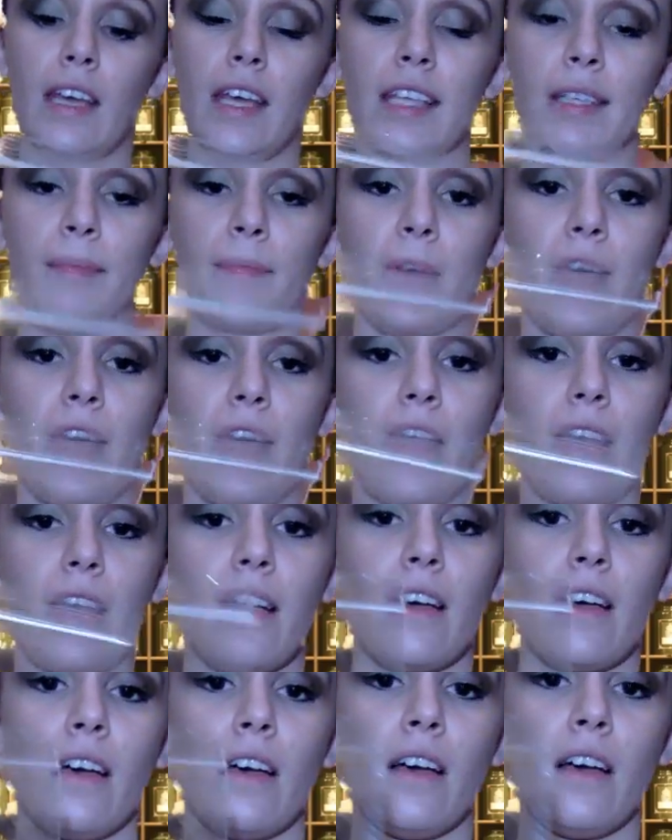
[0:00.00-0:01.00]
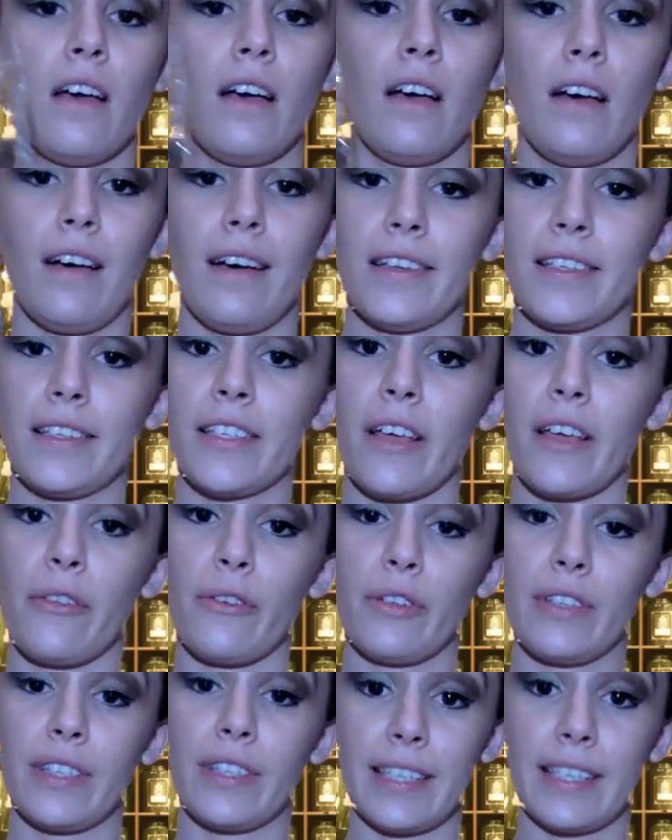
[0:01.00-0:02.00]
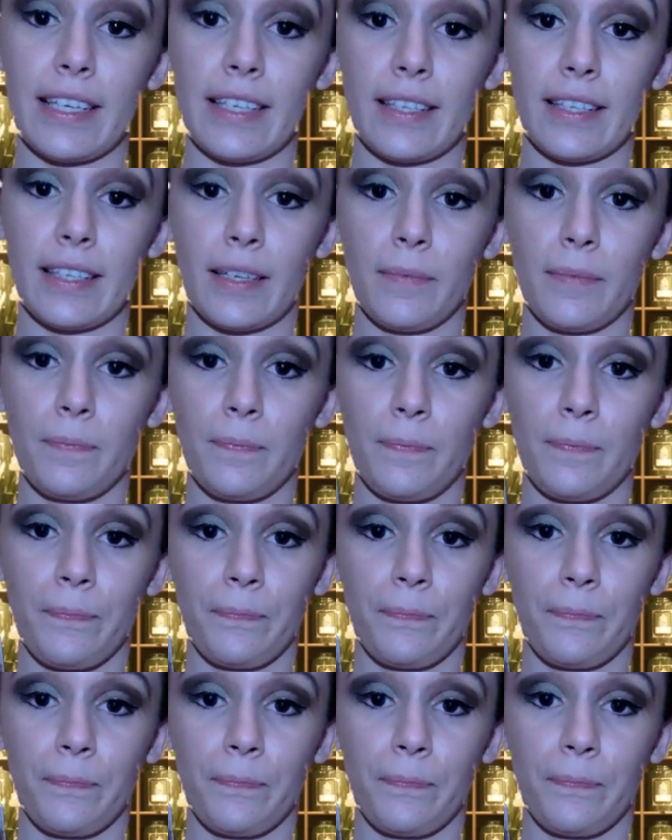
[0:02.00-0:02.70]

is by A Southern Season,